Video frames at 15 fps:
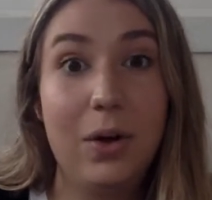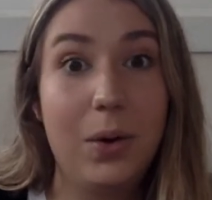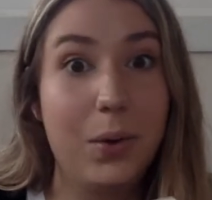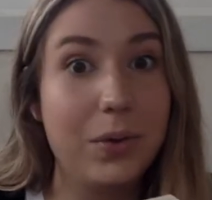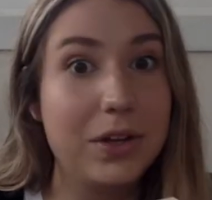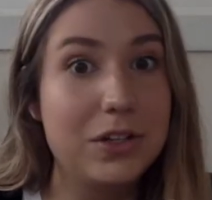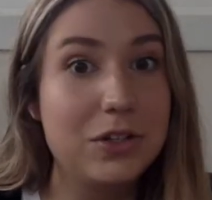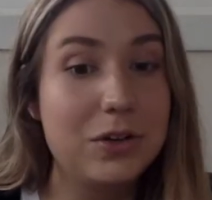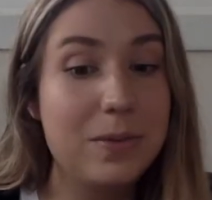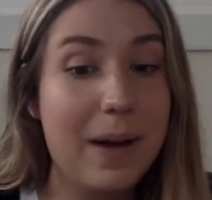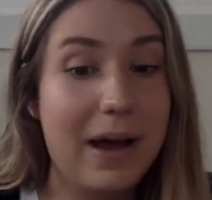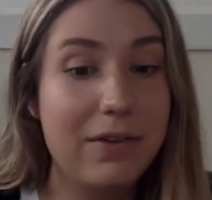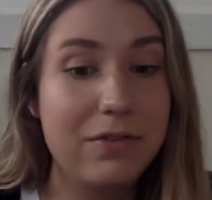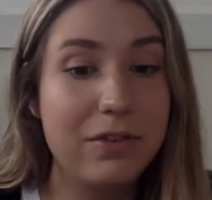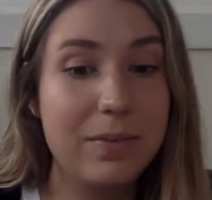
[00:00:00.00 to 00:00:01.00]
Only too
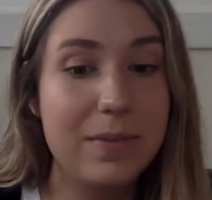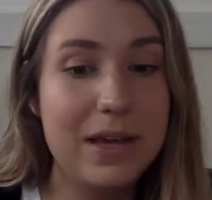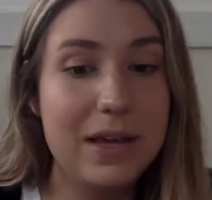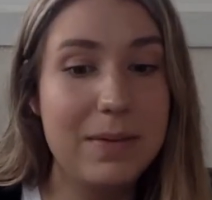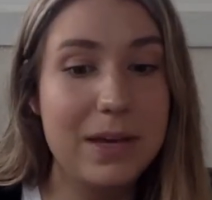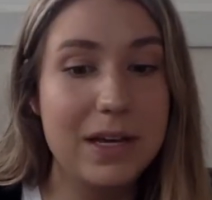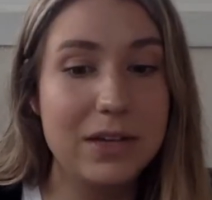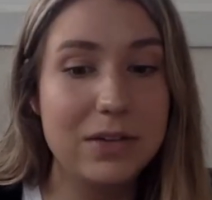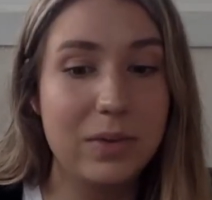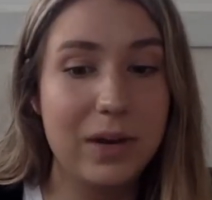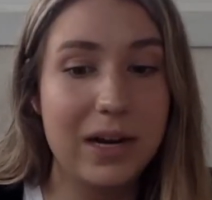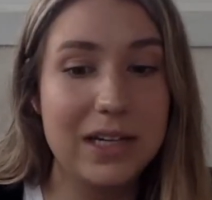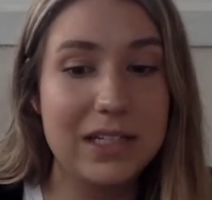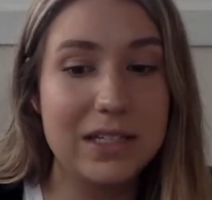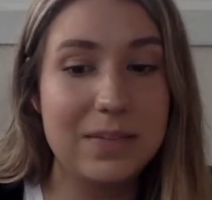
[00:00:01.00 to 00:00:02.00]
bad for me, because when
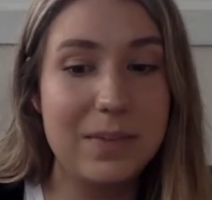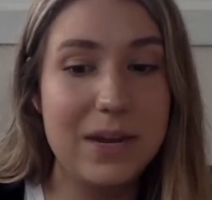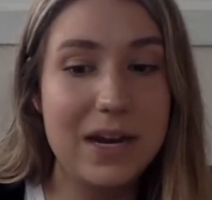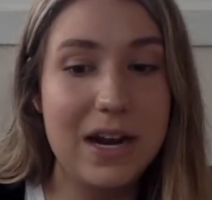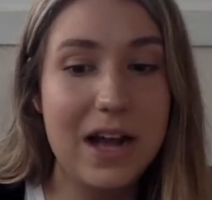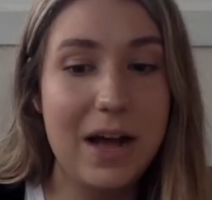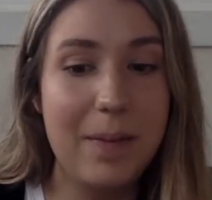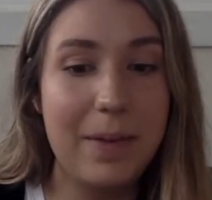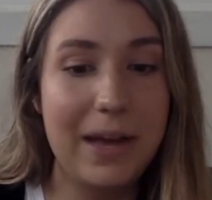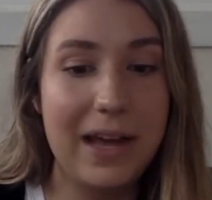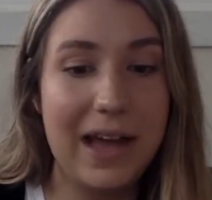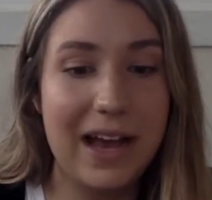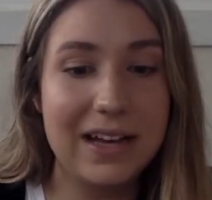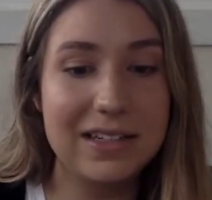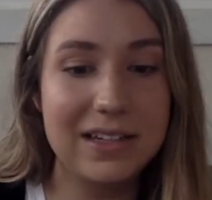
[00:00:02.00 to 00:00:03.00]
I speeded up, I
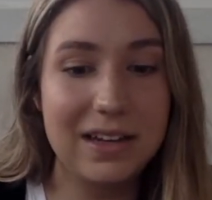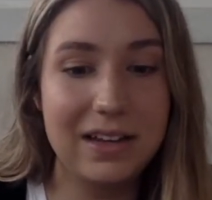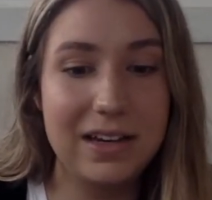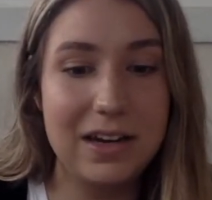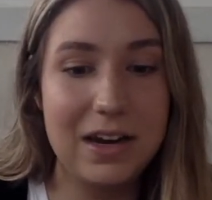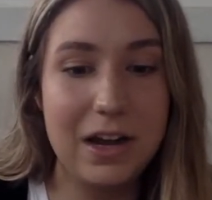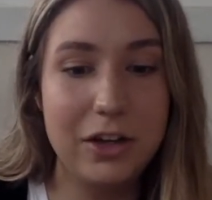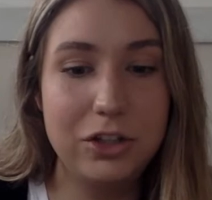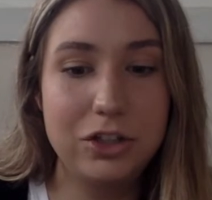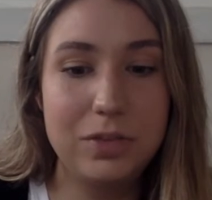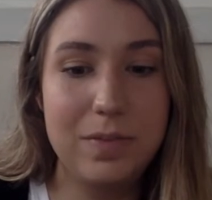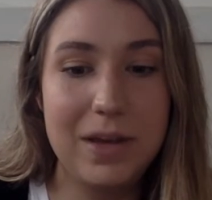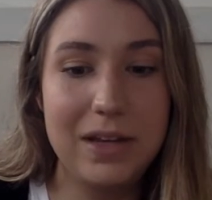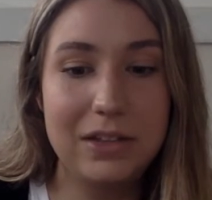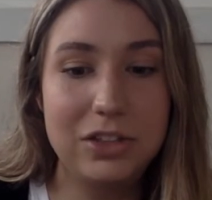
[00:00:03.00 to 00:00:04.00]
accidentally nudged
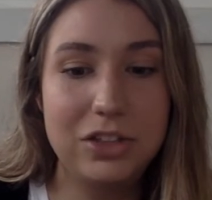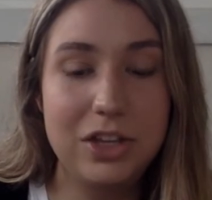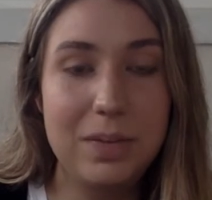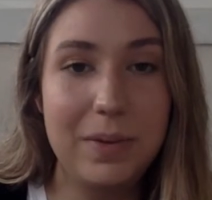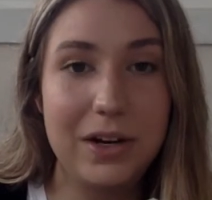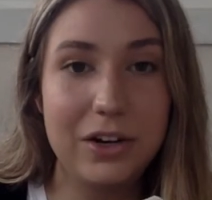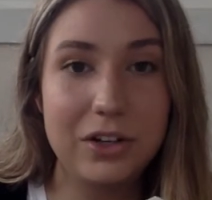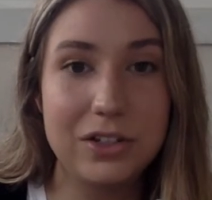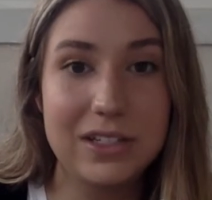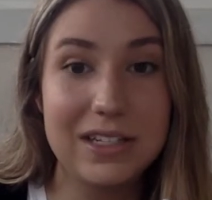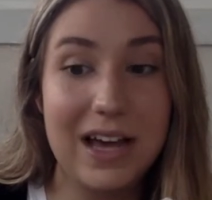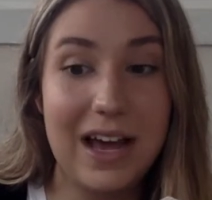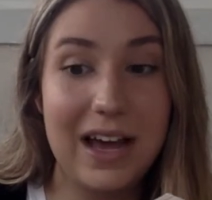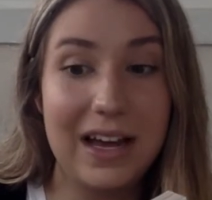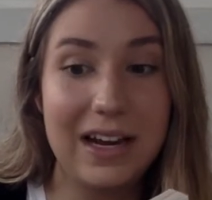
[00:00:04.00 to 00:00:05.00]
May's ship in her
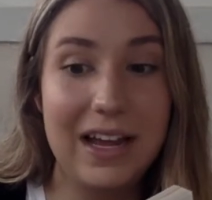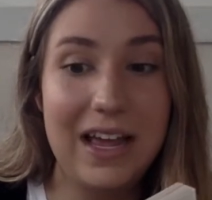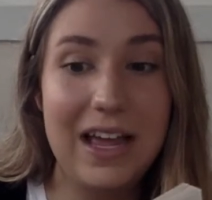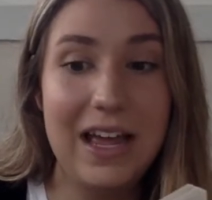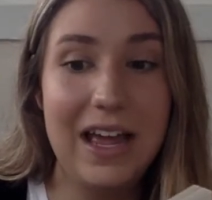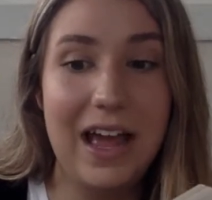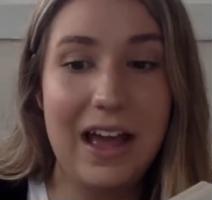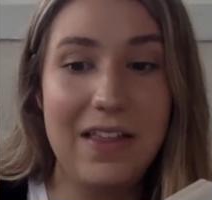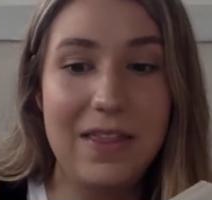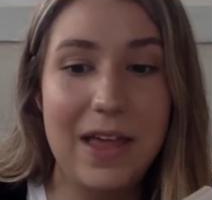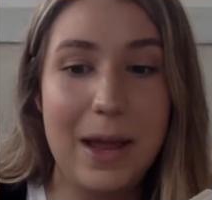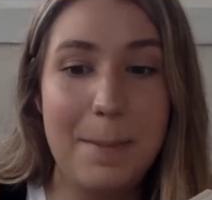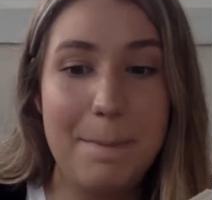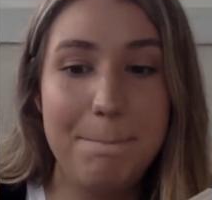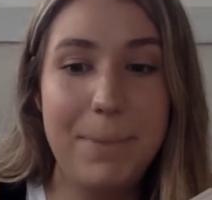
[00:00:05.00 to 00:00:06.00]
side, and
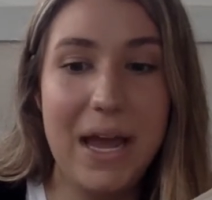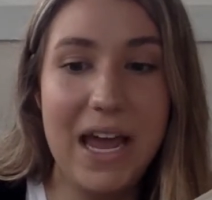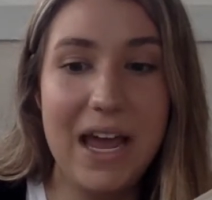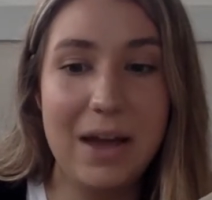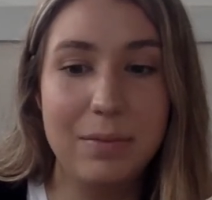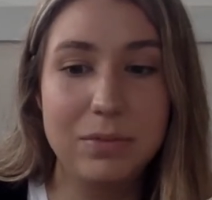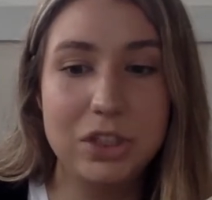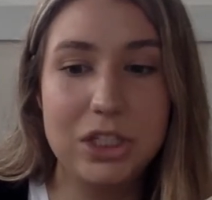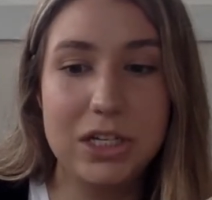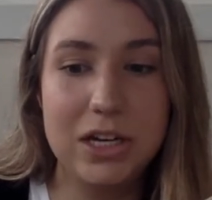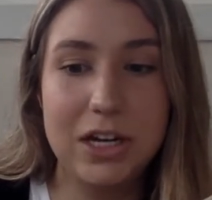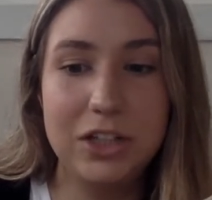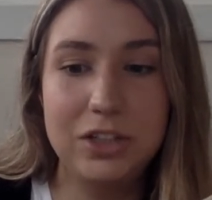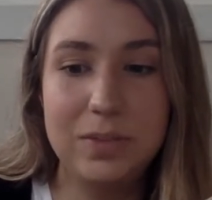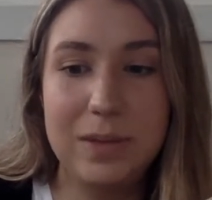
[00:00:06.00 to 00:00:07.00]
then bam, she
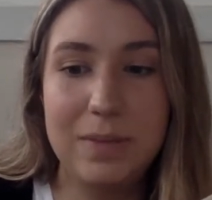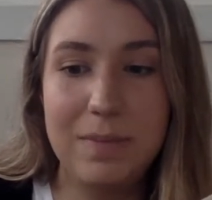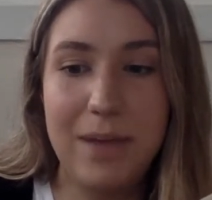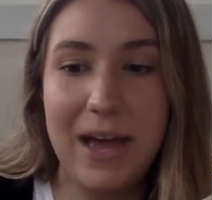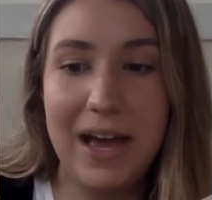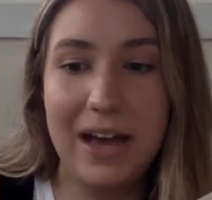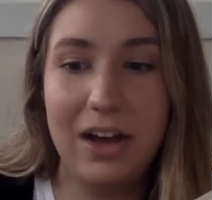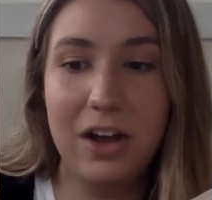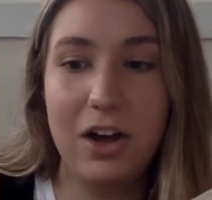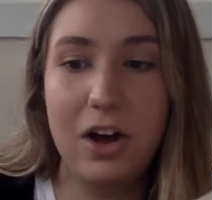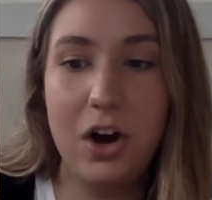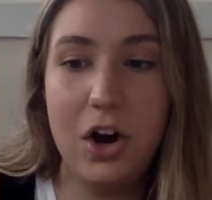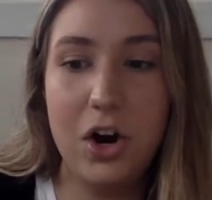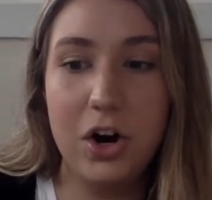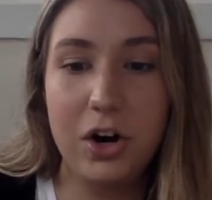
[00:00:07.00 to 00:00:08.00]
nudged me back
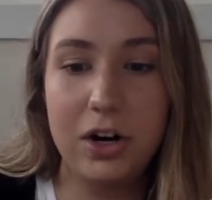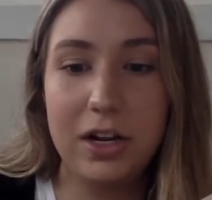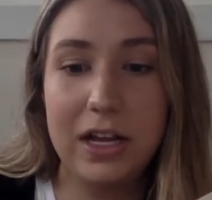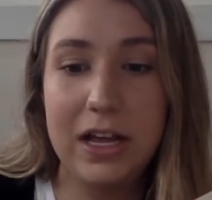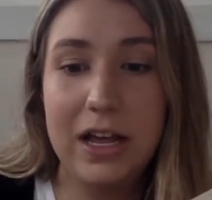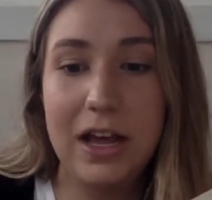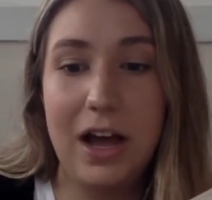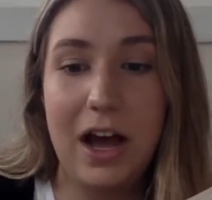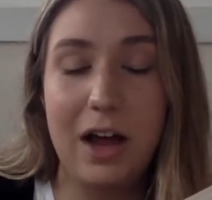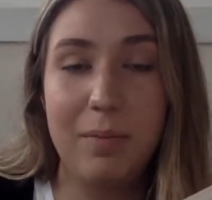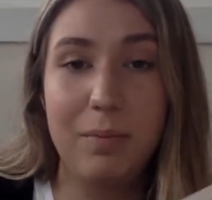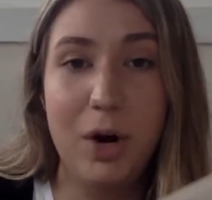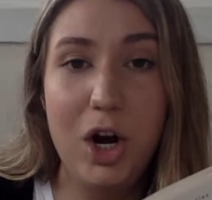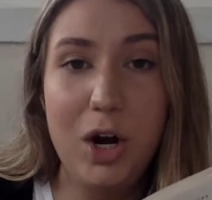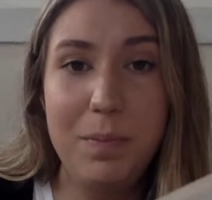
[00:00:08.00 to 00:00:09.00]
hard,
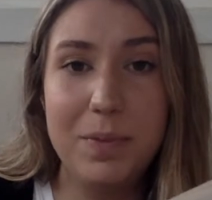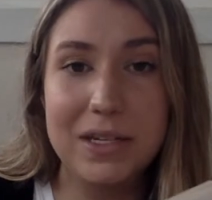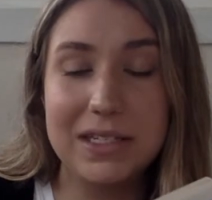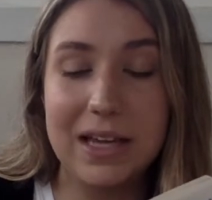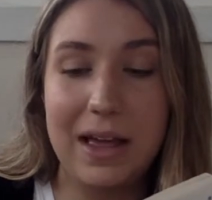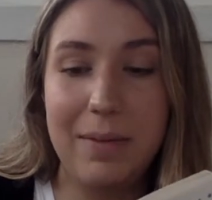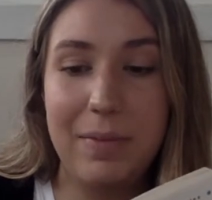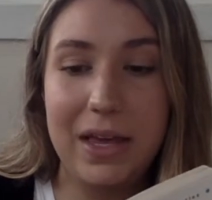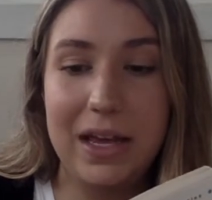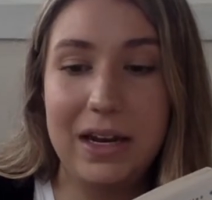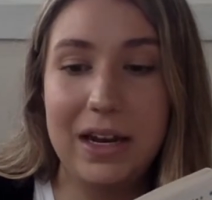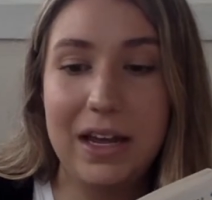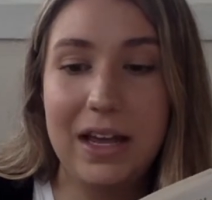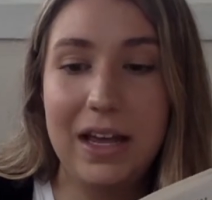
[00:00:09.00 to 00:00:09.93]
on purpose I mean,